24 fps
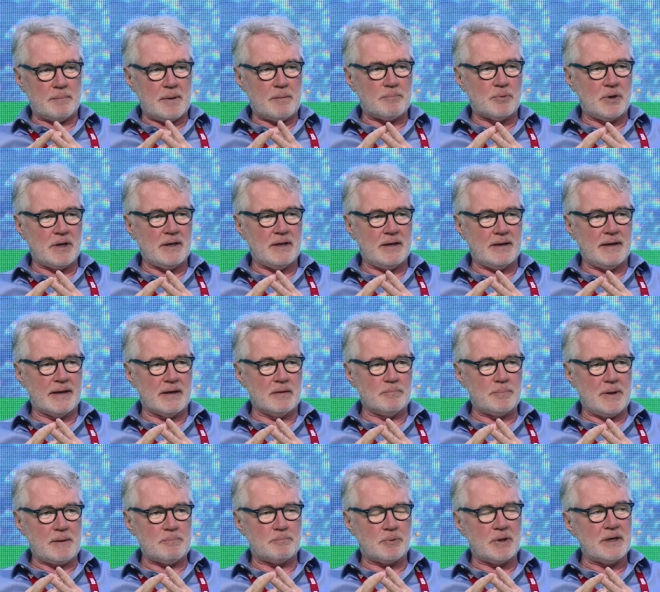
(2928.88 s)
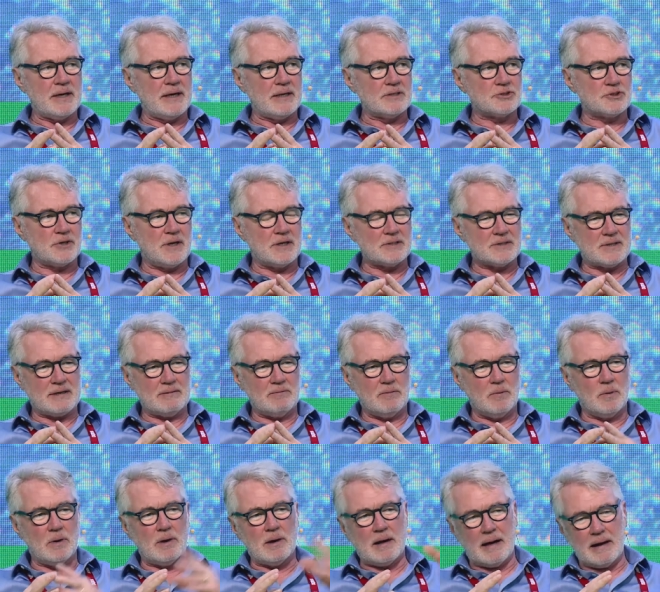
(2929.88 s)
it'll be pretty, it'll be pretty interesting.
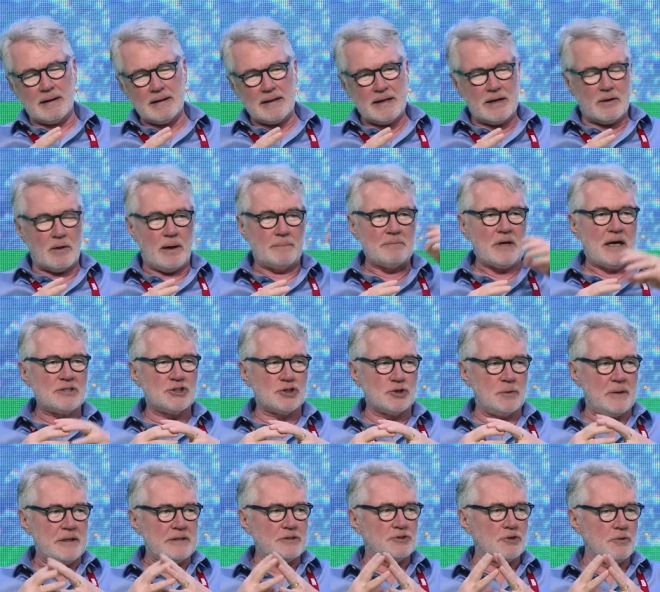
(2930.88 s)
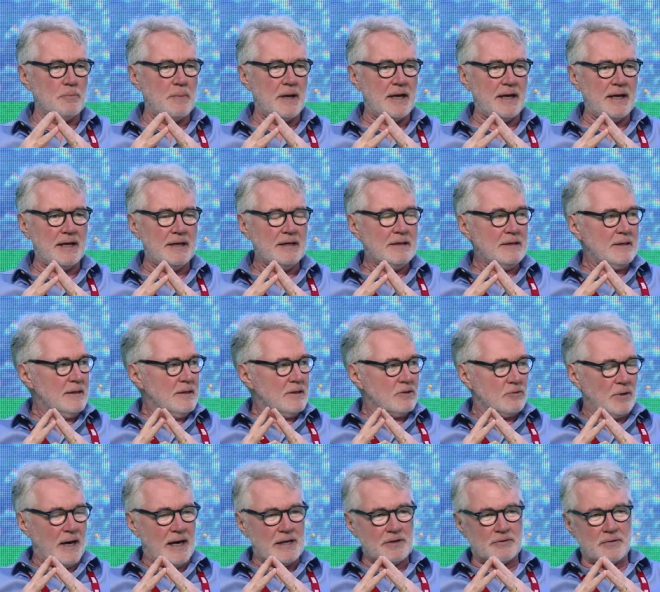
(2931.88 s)
You know, I'm not showing too many
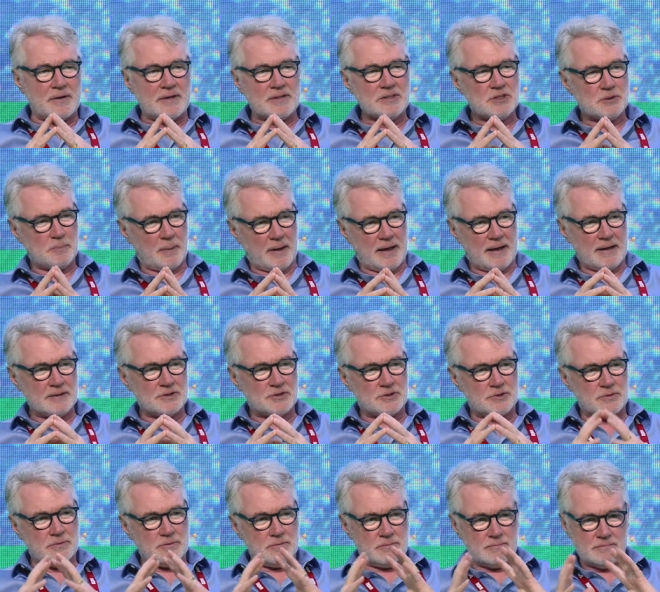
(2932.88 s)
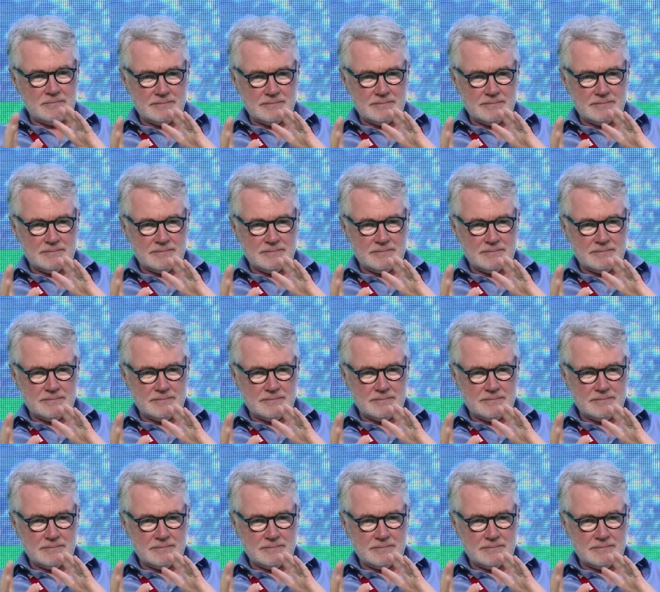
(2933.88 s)
renderings because